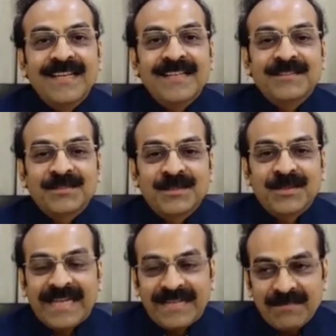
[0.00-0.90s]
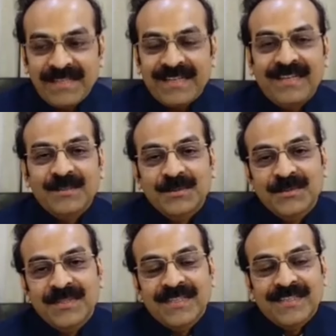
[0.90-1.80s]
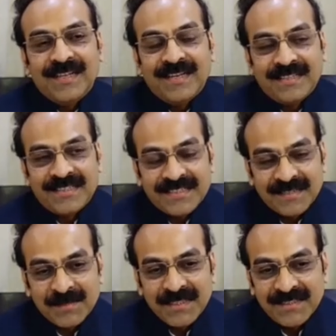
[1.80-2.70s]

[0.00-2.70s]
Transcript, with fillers: so let me tell you a turban